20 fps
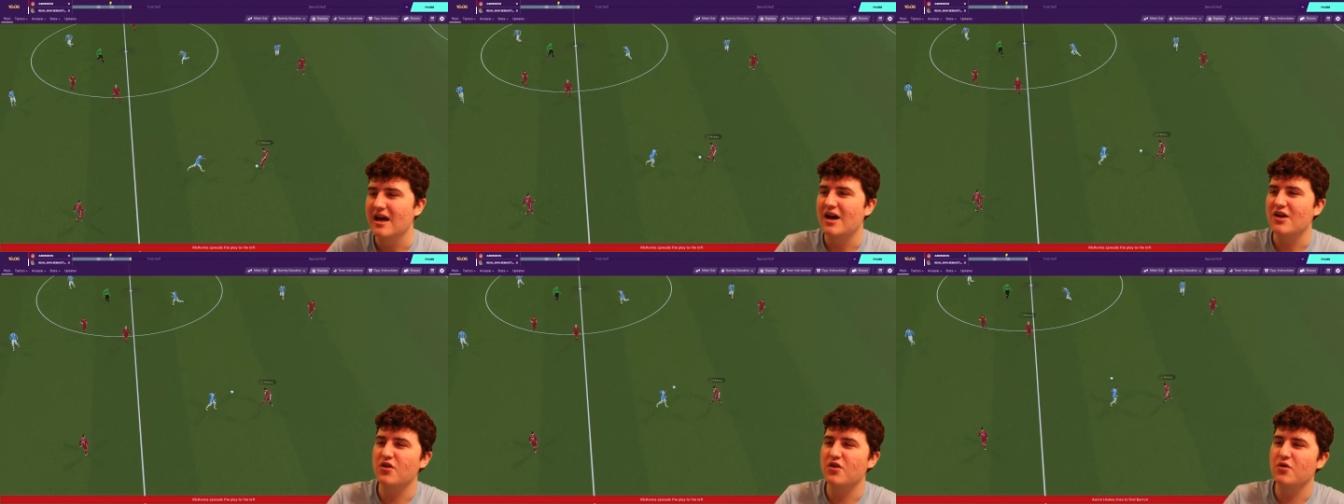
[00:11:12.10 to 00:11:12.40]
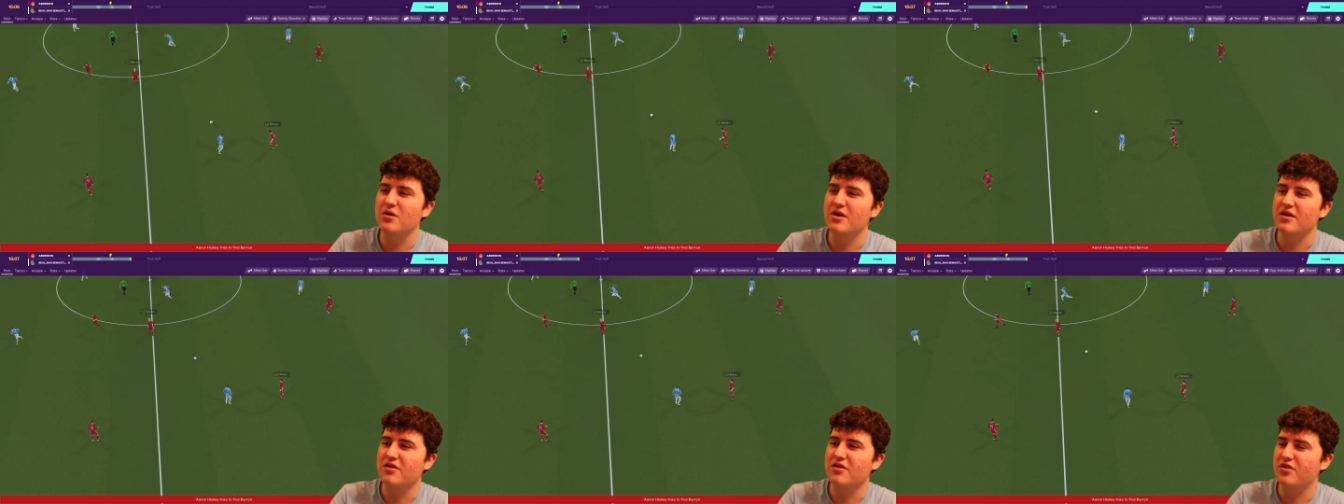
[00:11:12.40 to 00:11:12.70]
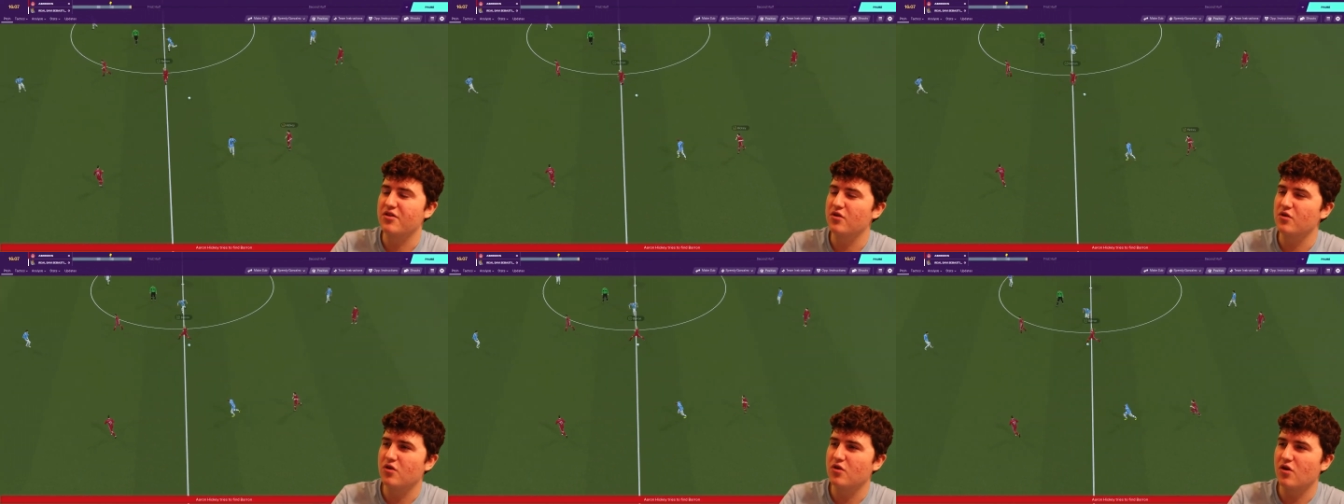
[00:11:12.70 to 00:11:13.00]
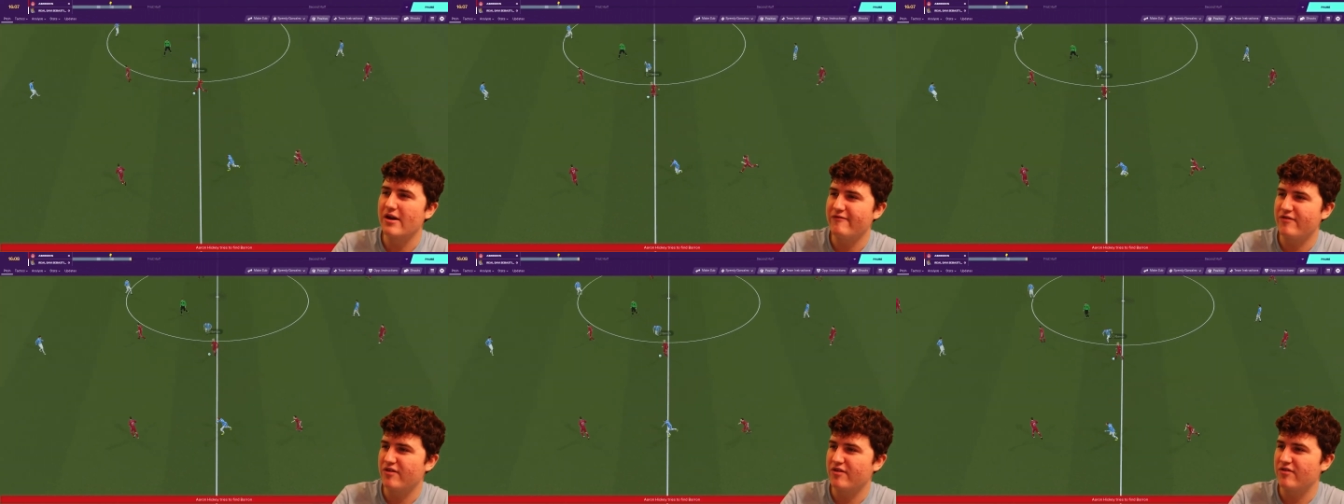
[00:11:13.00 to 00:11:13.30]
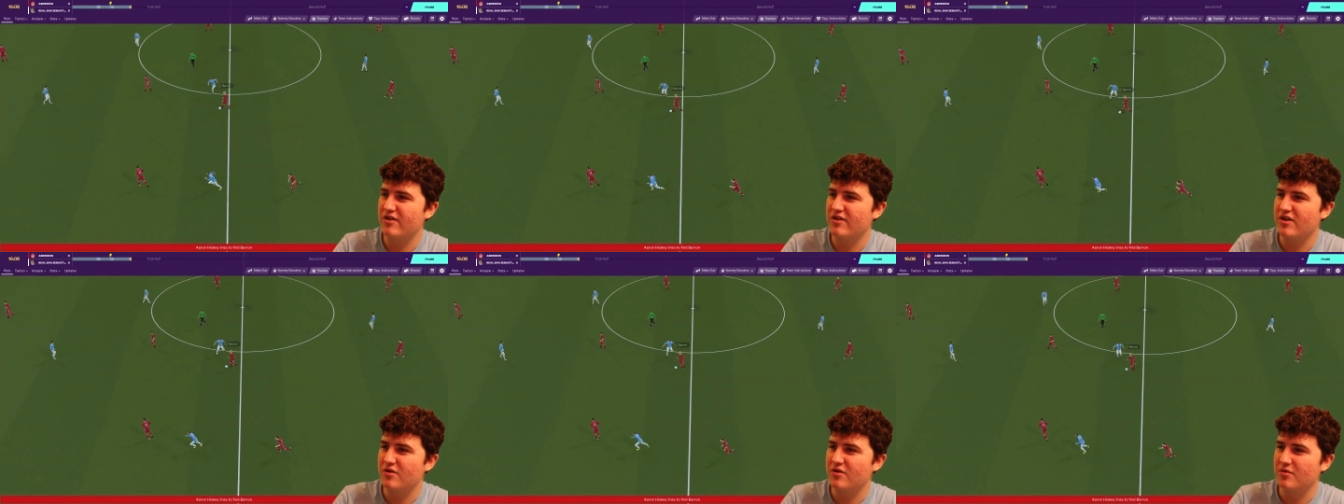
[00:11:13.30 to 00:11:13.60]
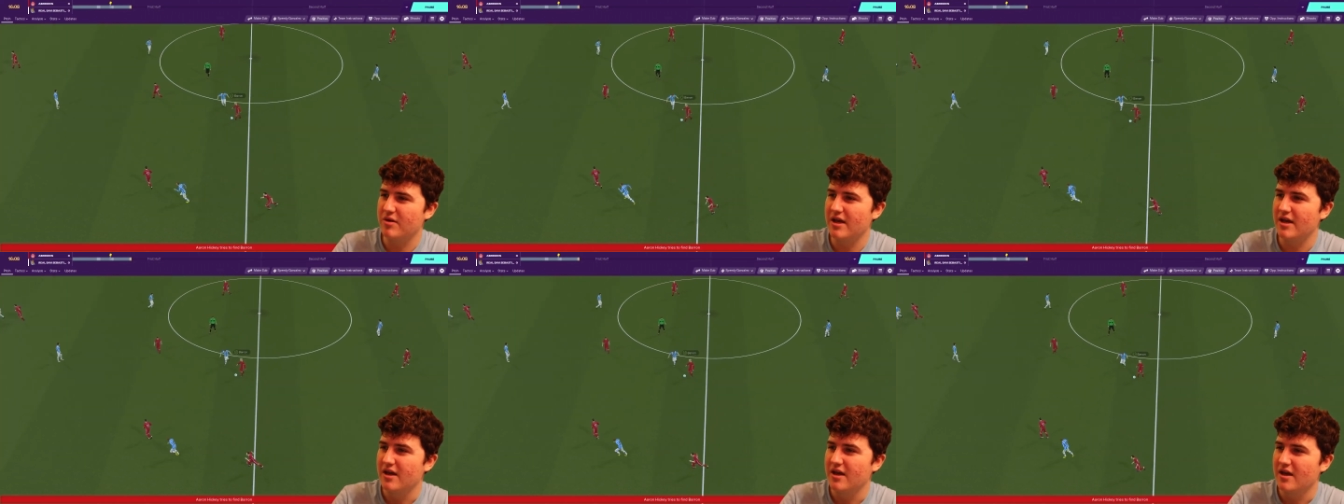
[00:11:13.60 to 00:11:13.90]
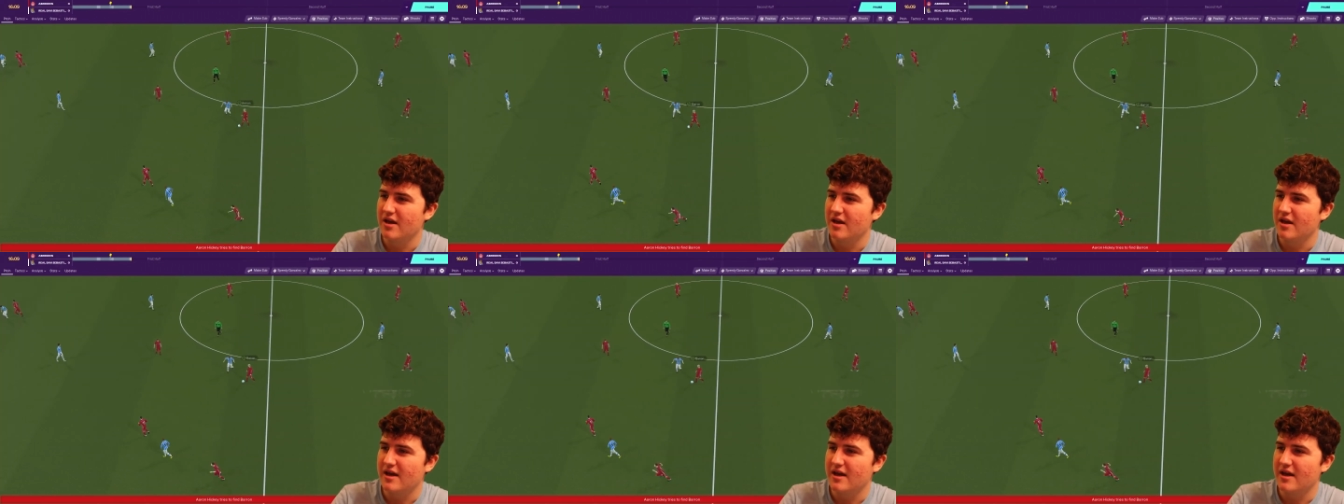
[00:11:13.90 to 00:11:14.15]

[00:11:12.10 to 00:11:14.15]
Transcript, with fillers: I don't want to throw everything away.